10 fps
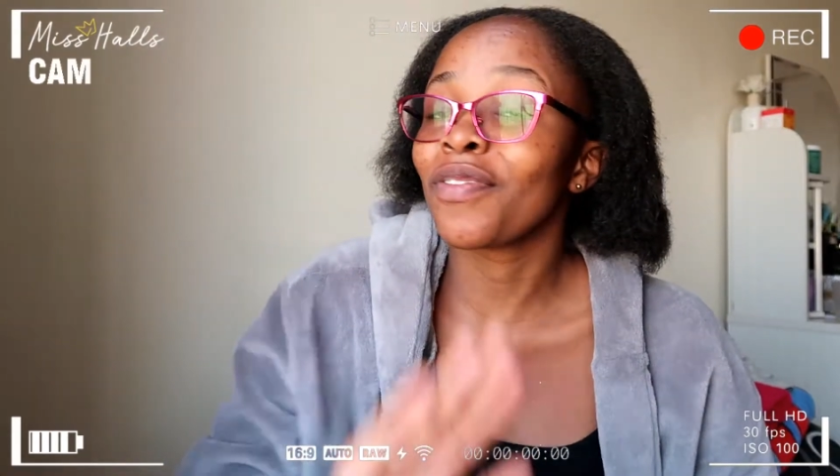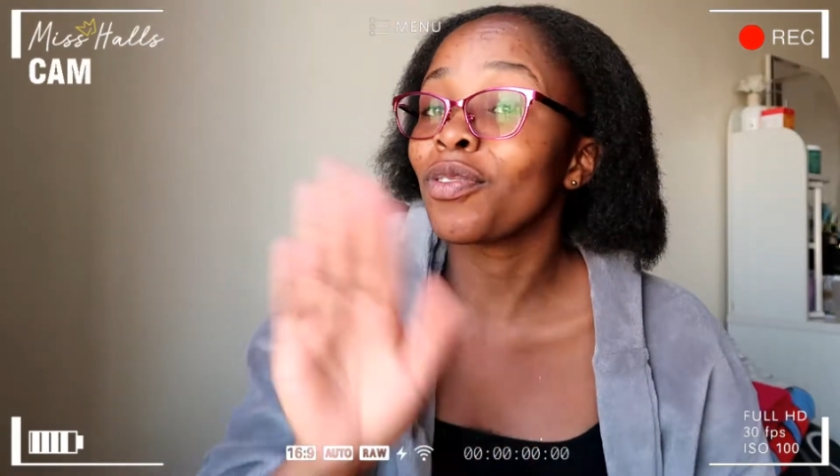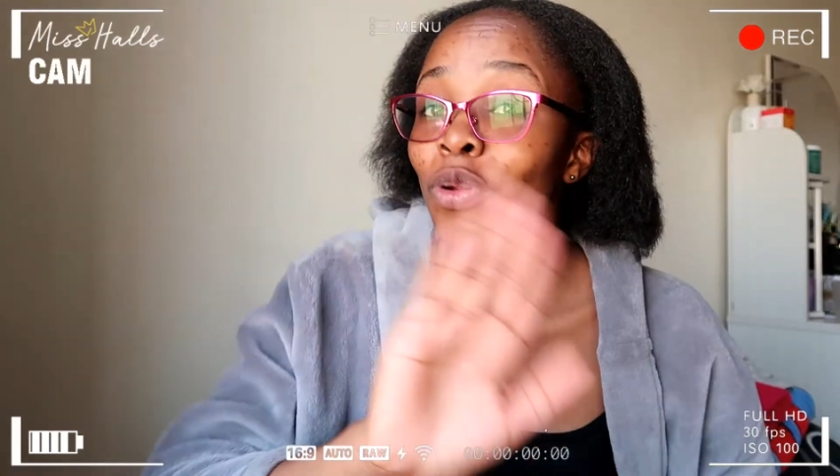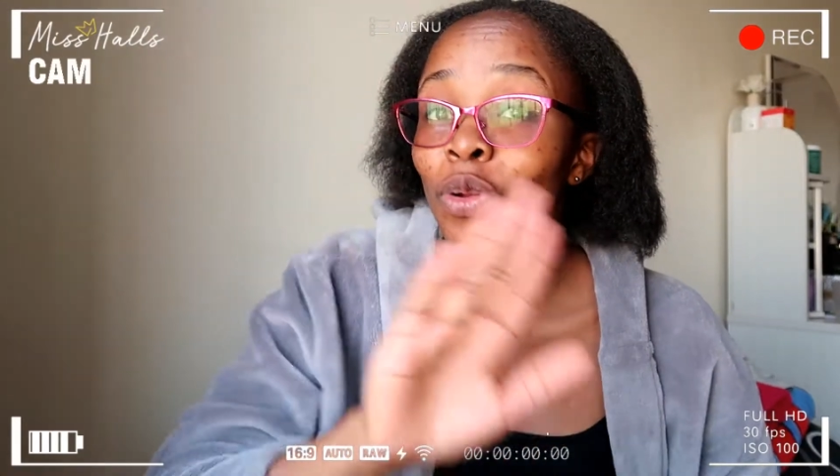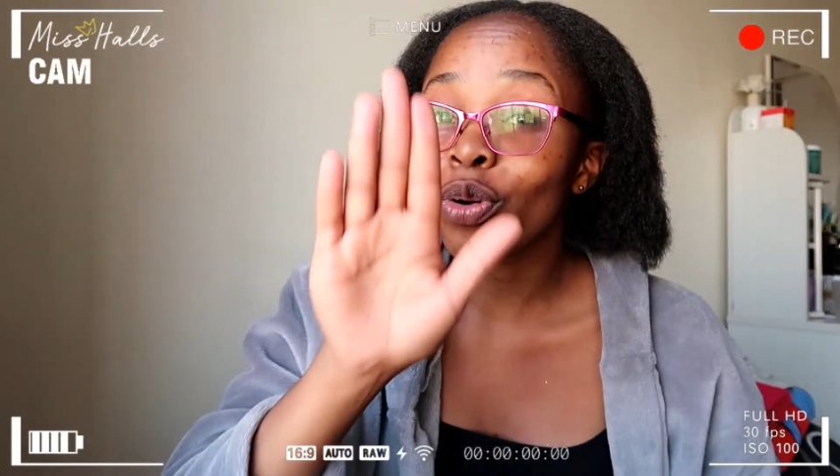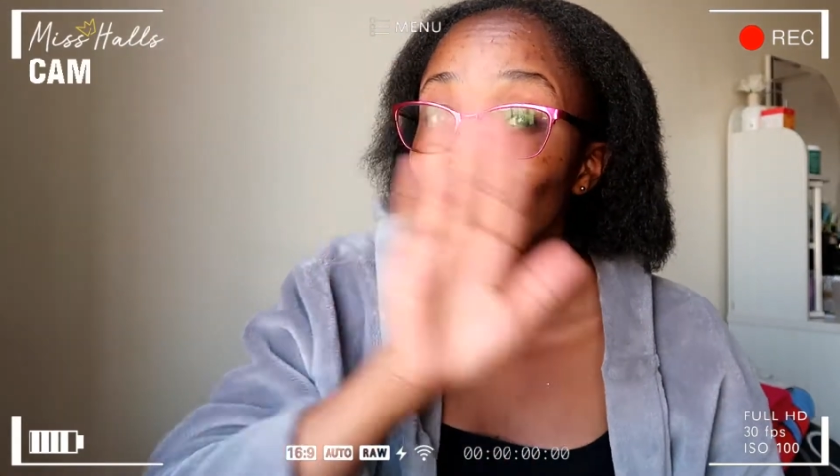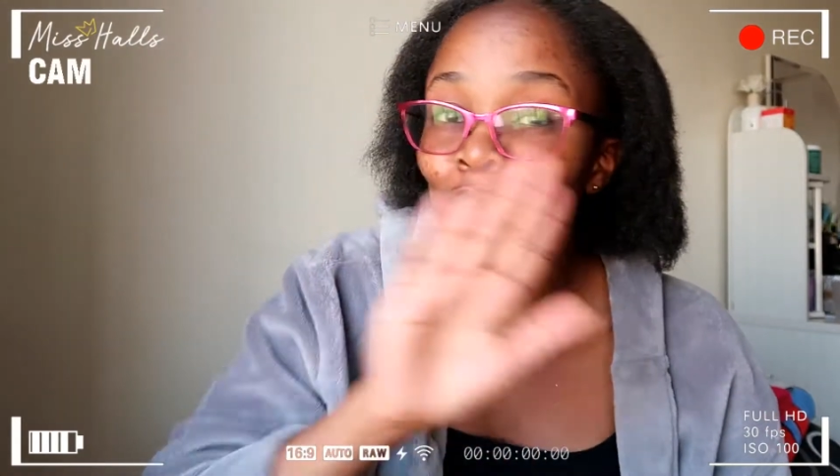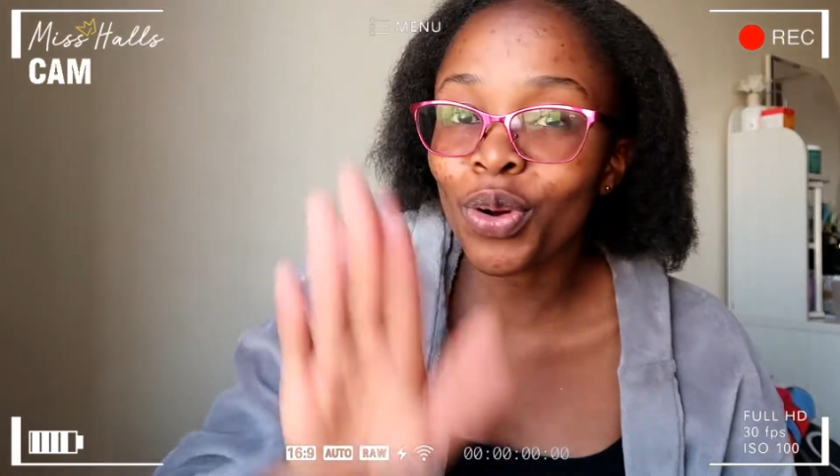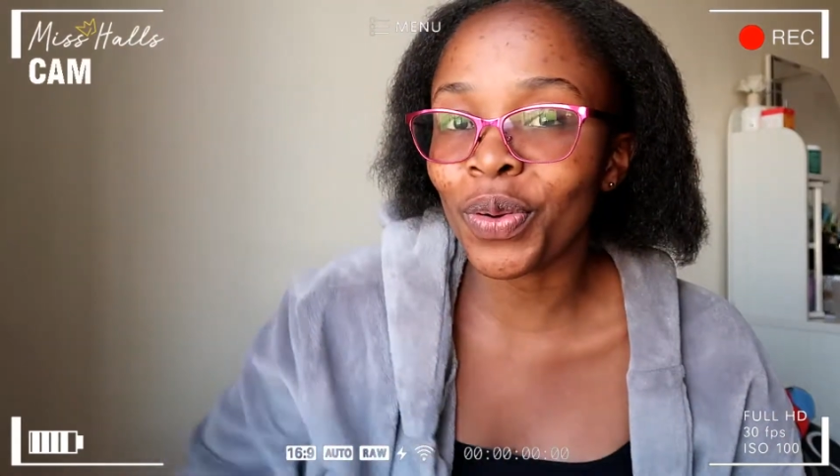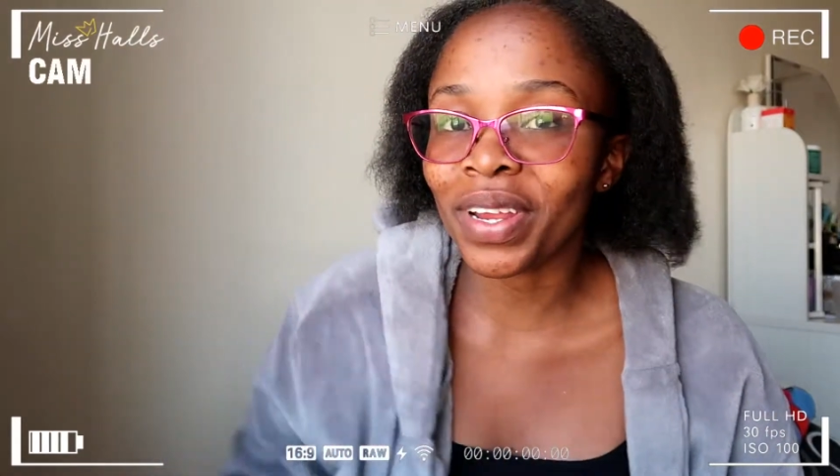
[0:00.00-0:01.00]
If you don't know,
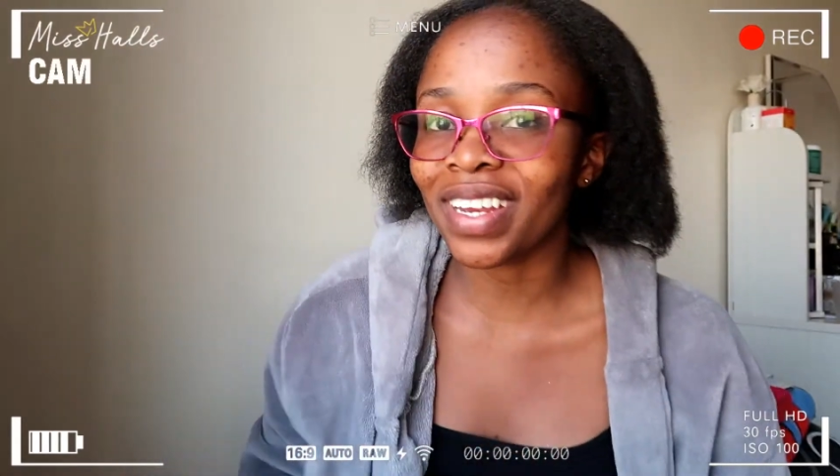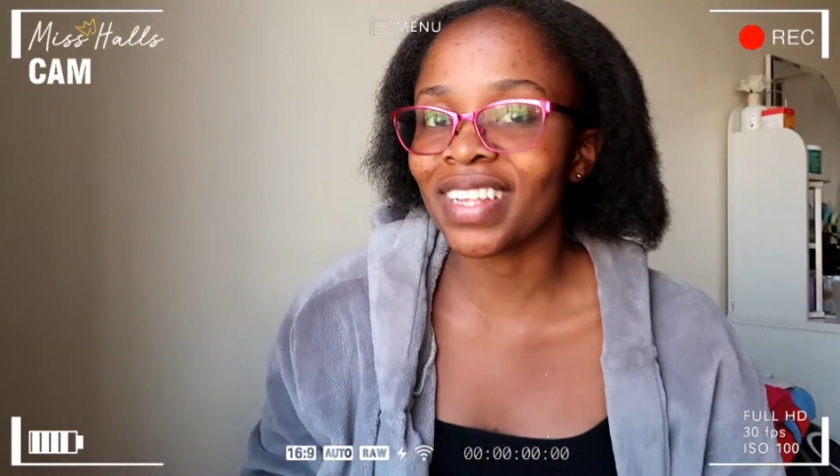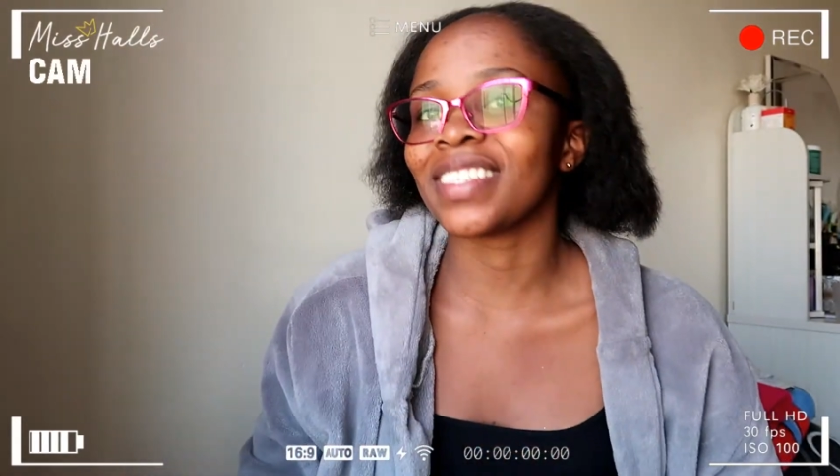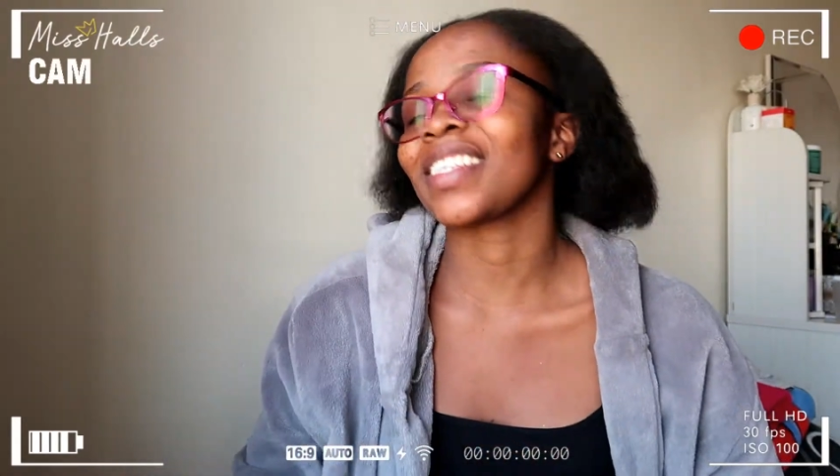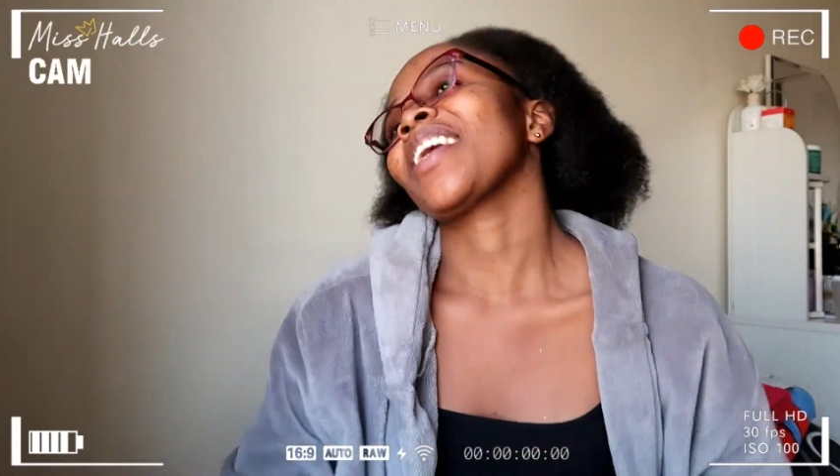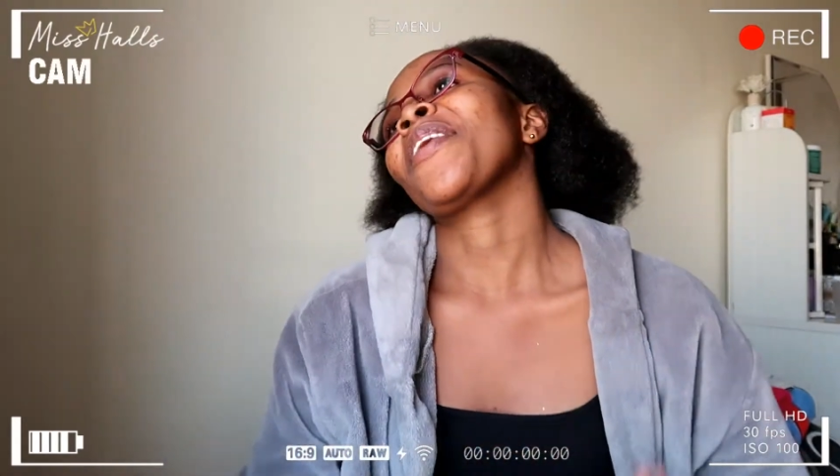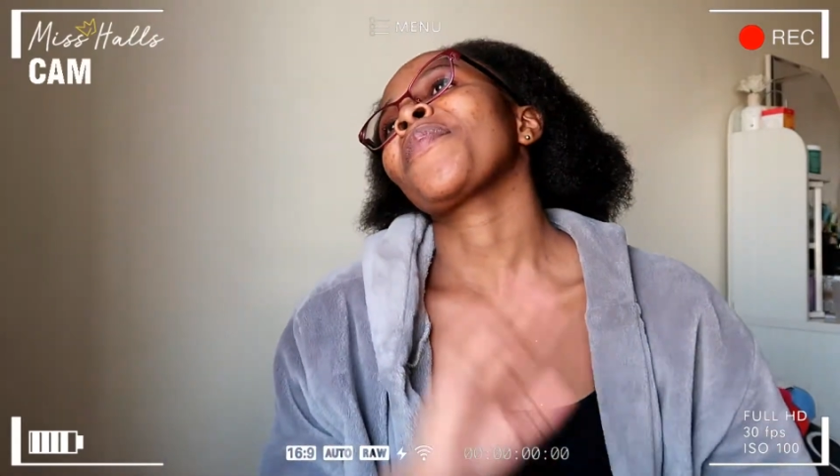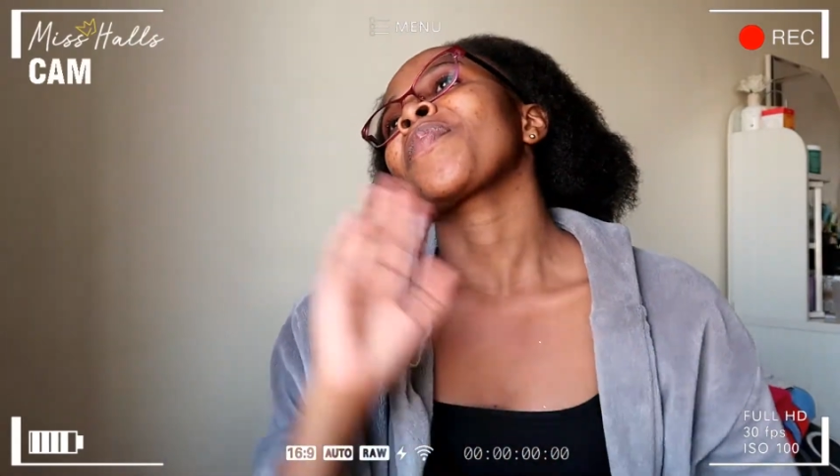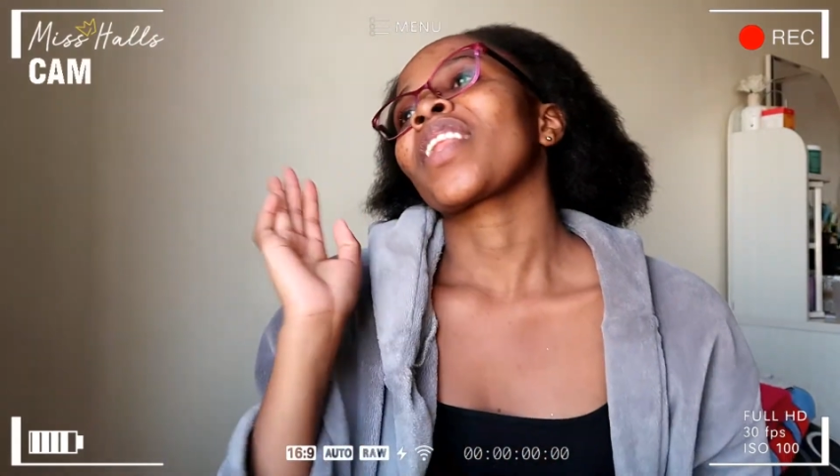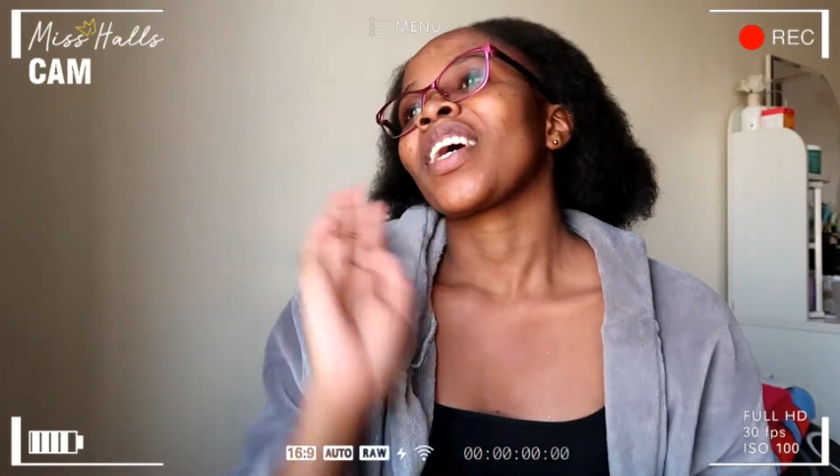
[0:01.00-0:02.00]
Google what it is.
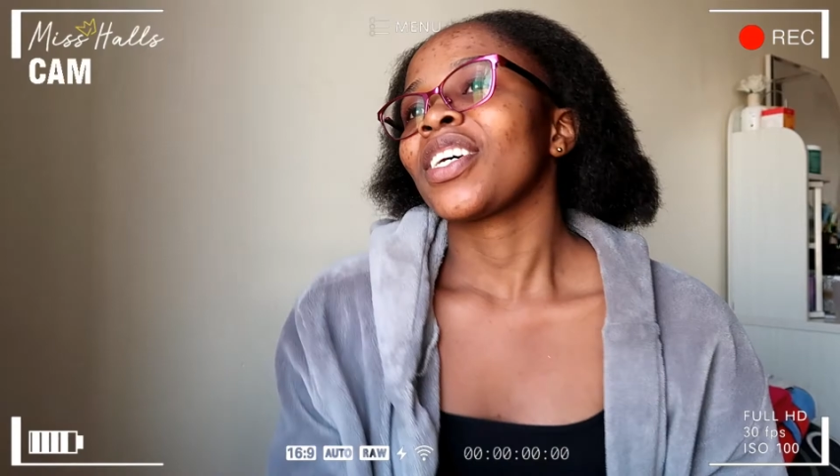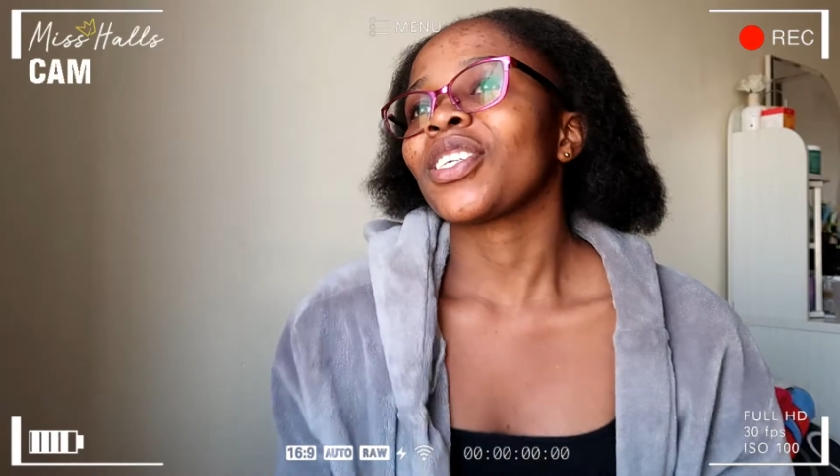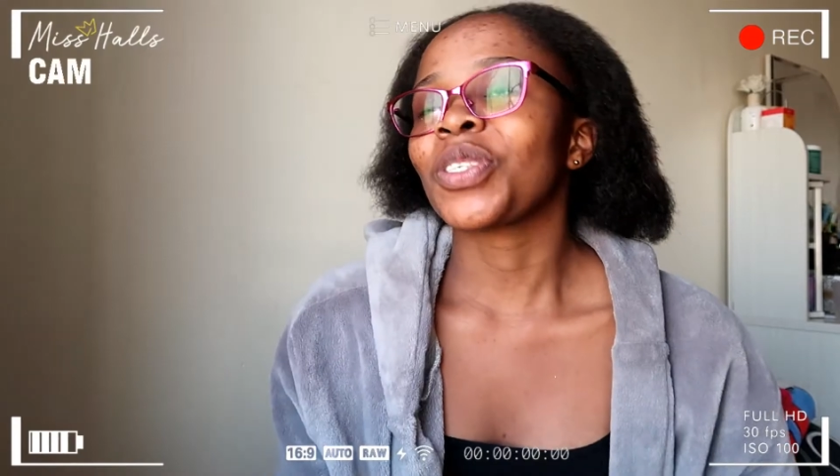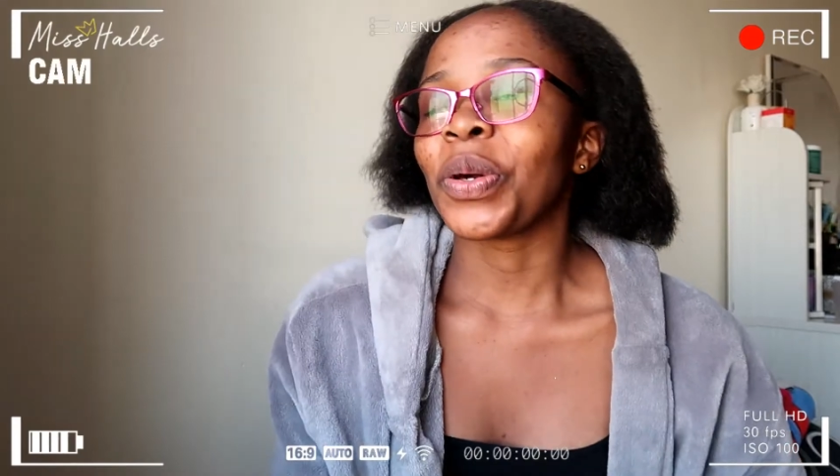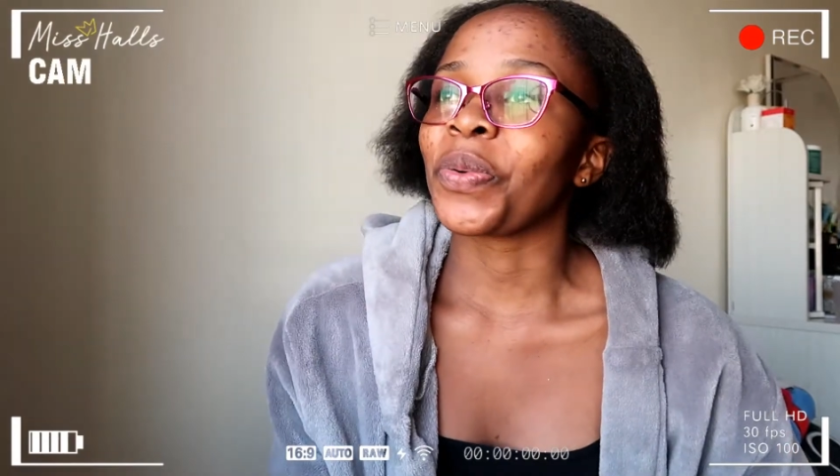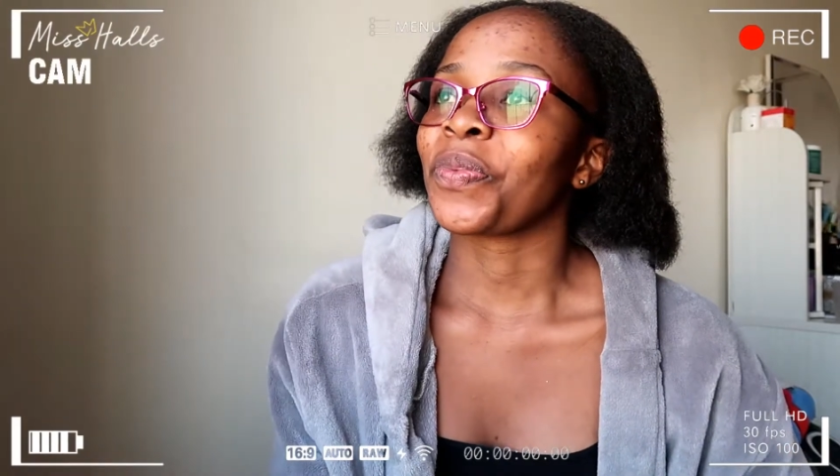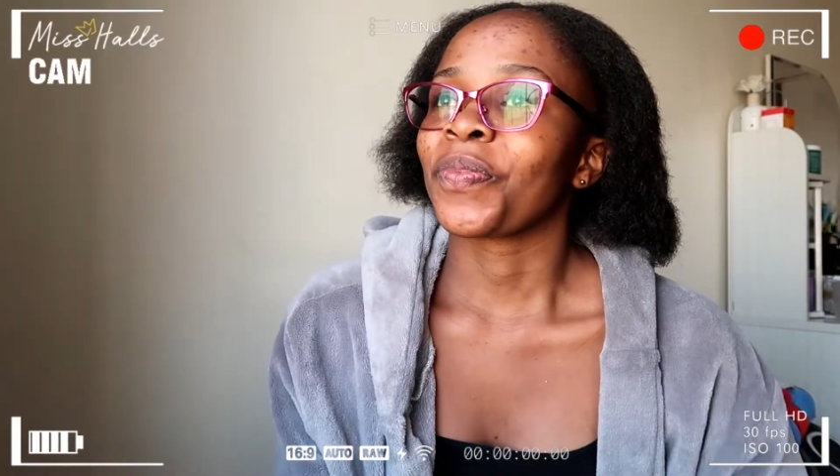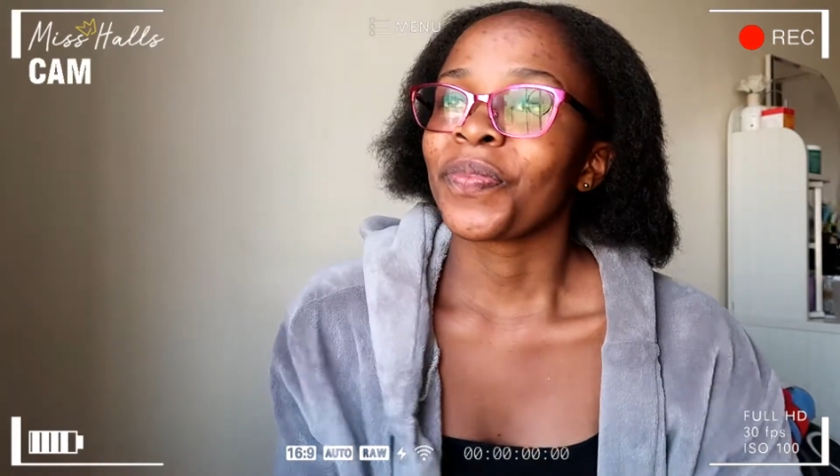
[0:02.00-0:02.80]
So